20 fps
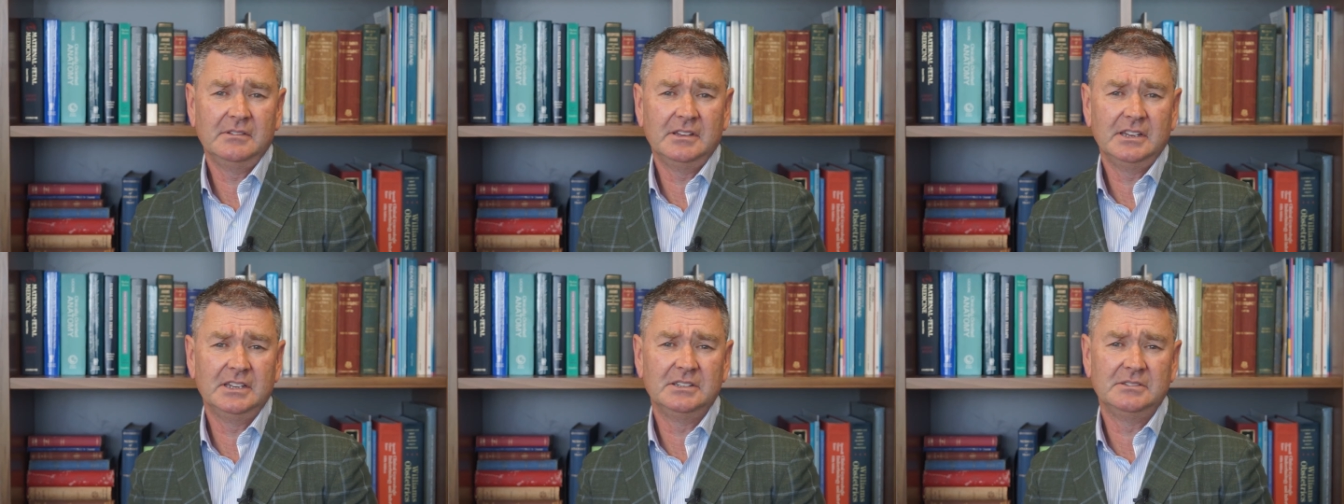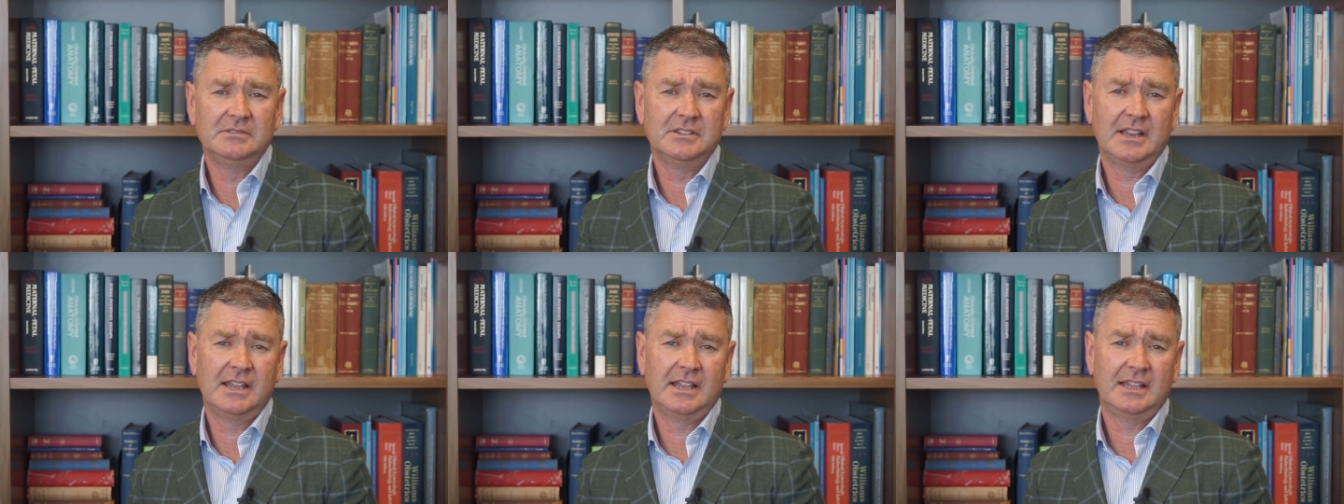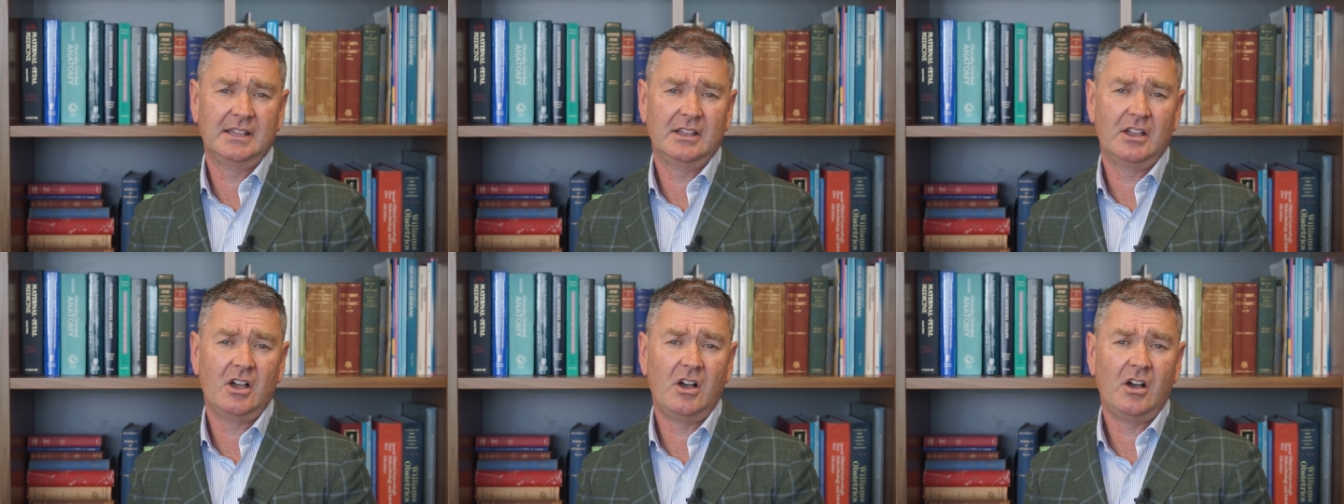in
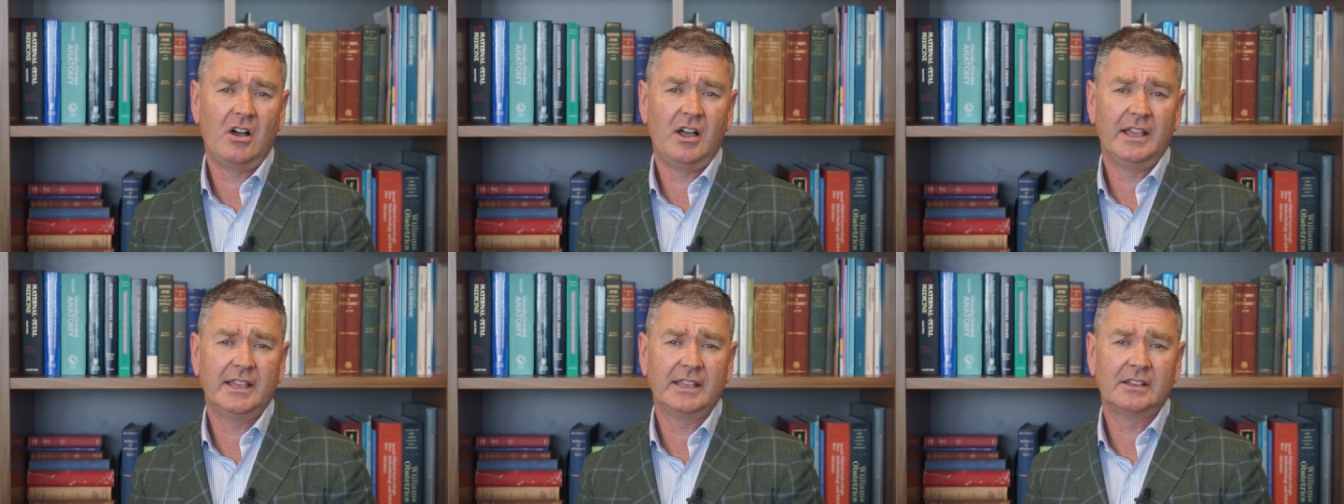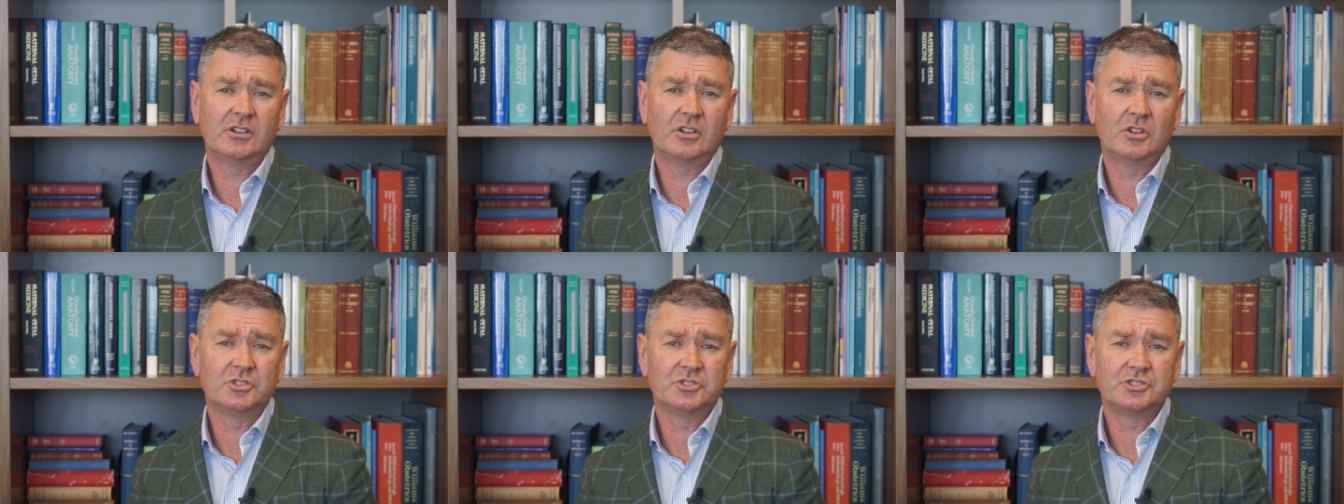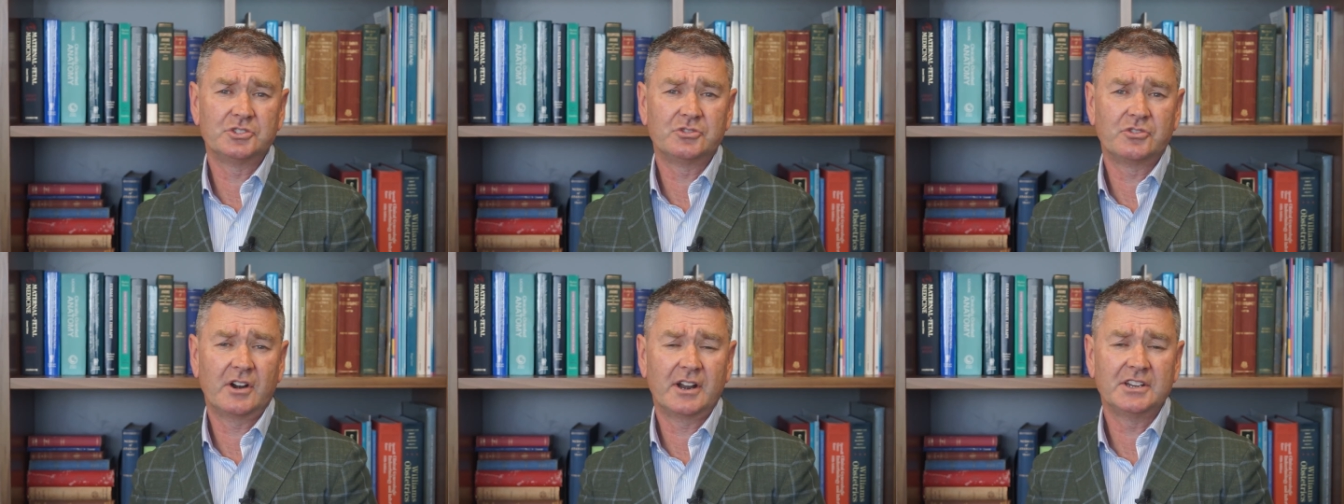high
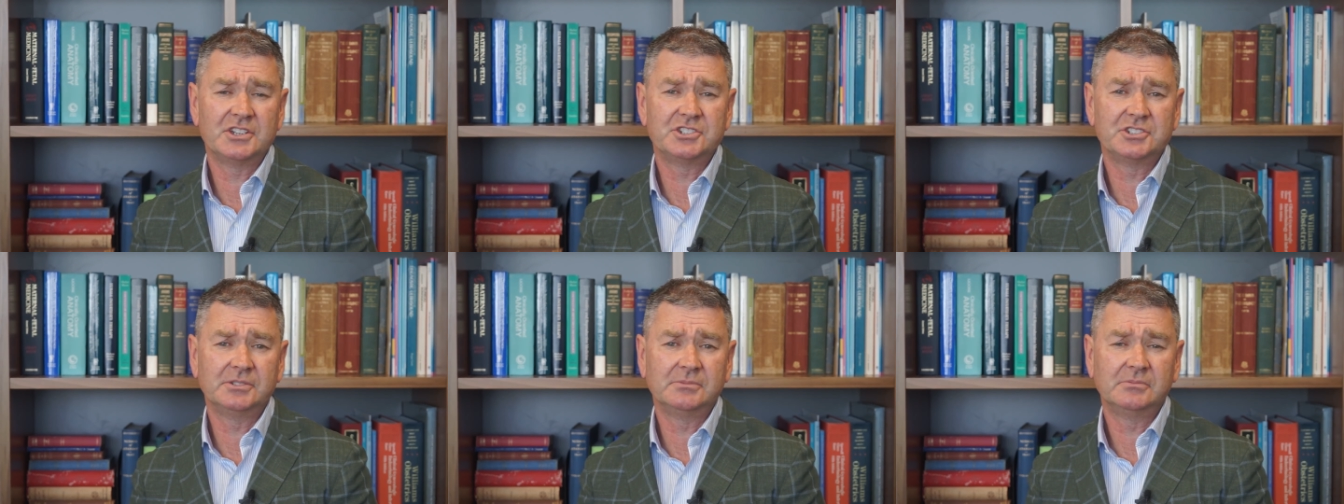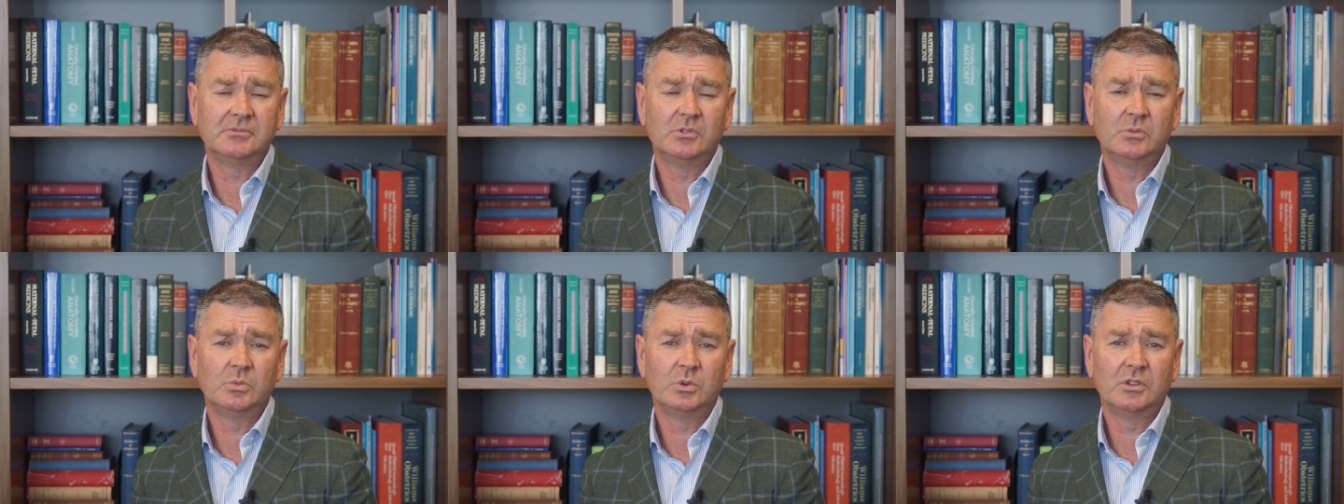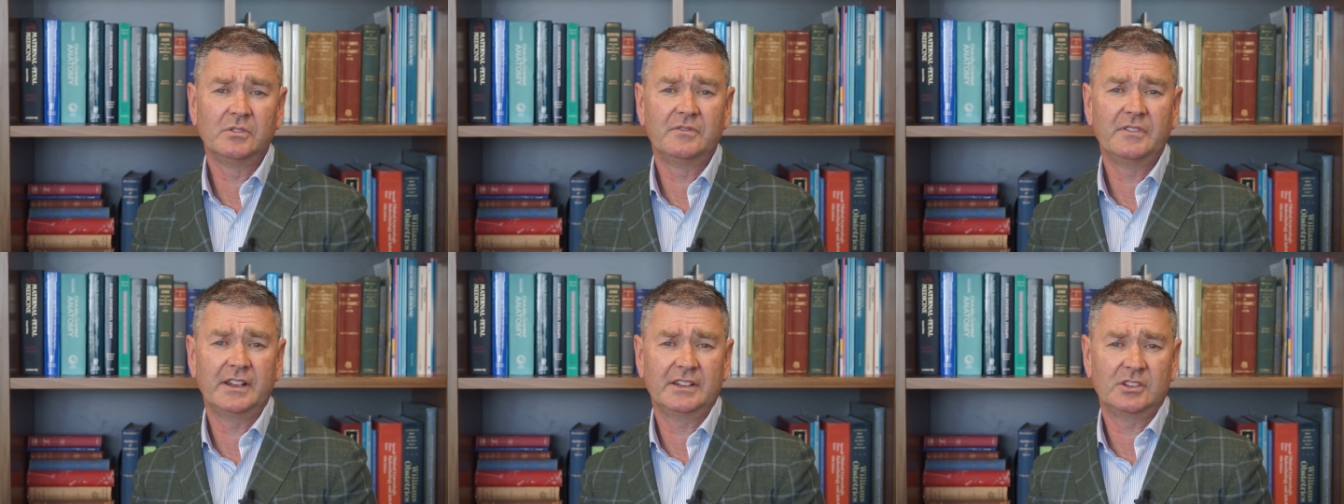concentration will
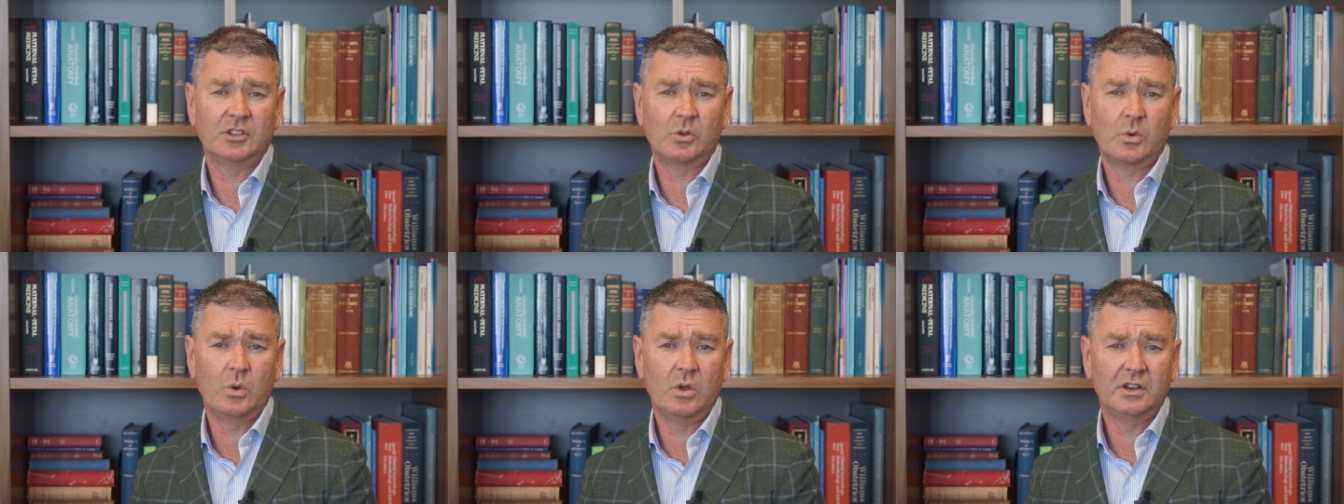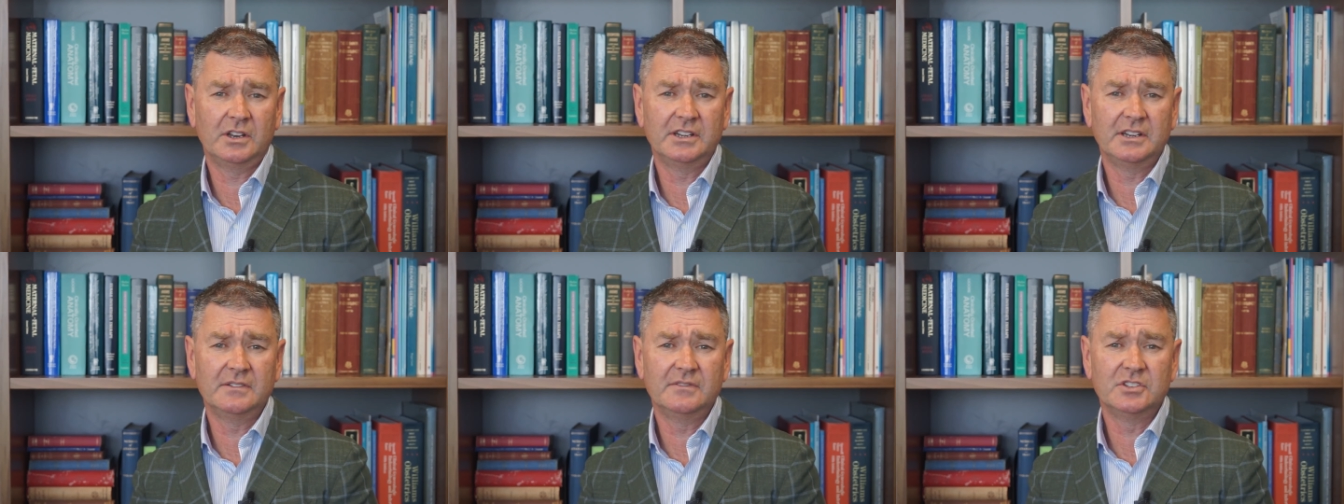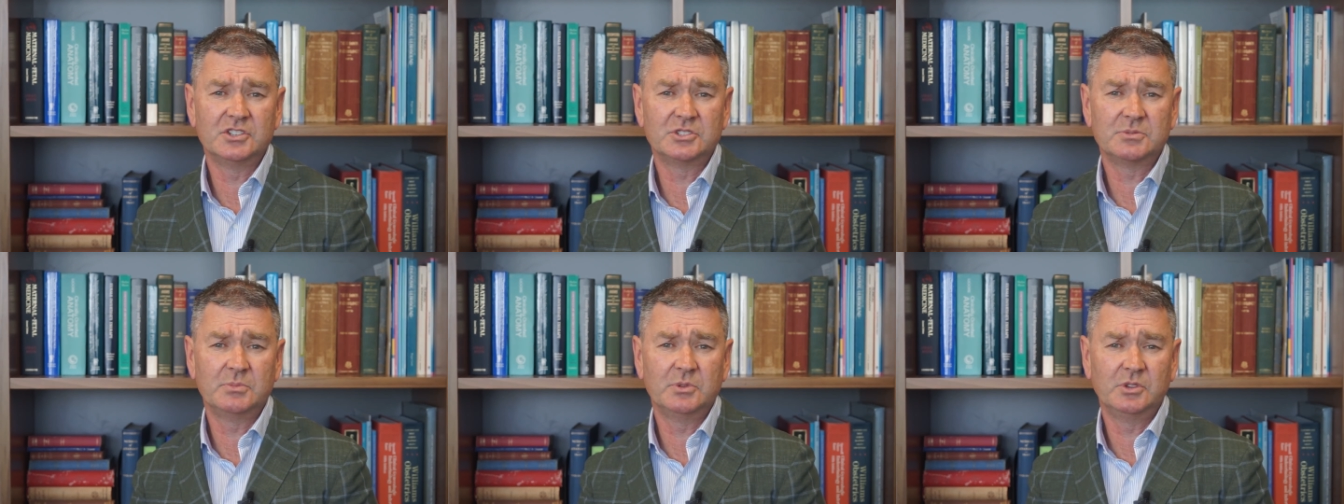affect the quality of
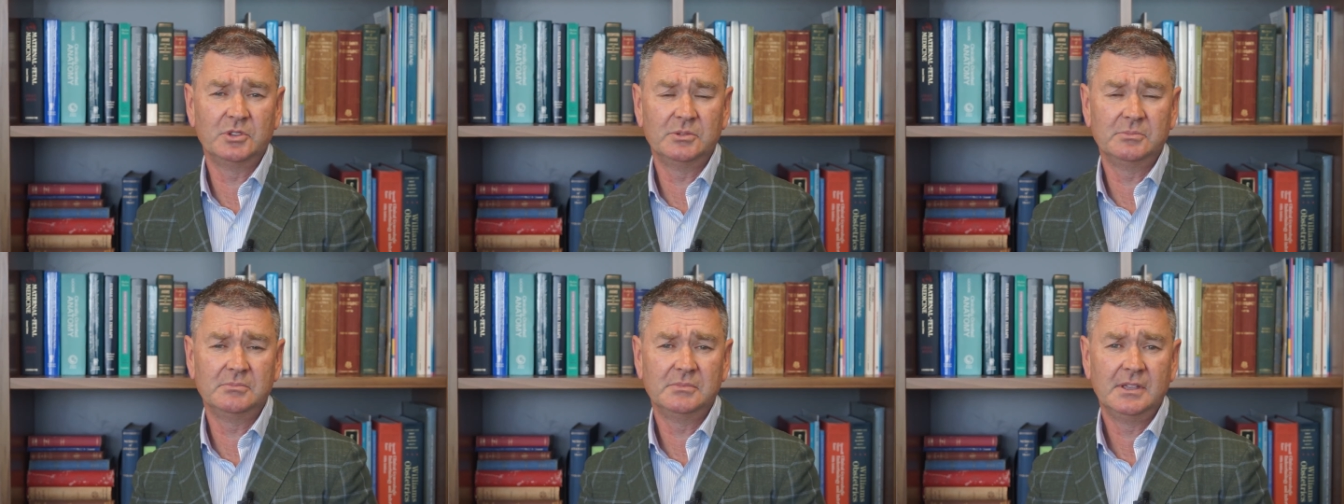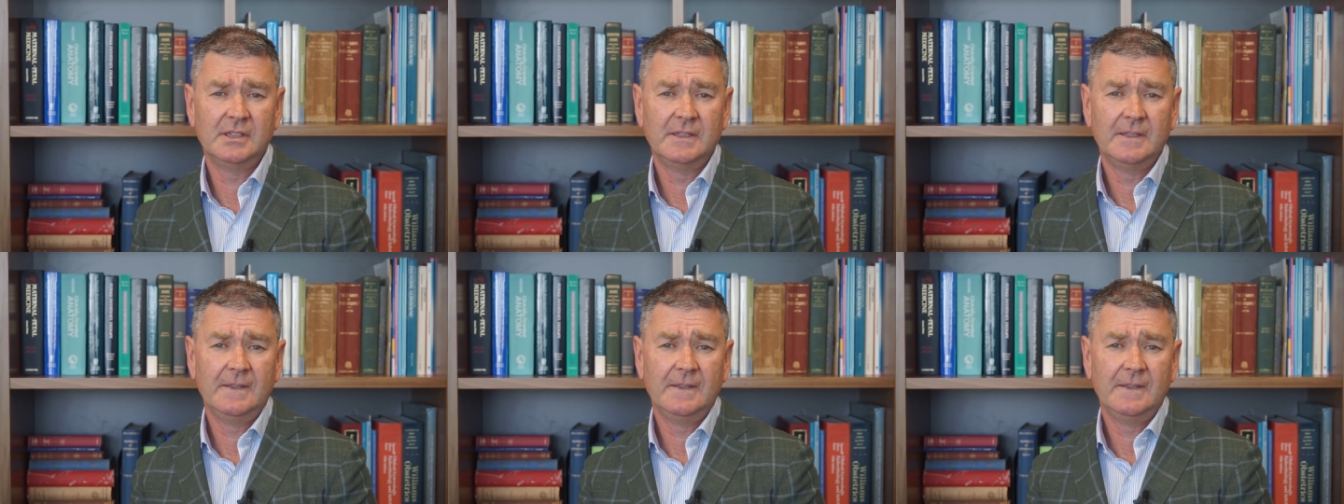the sperm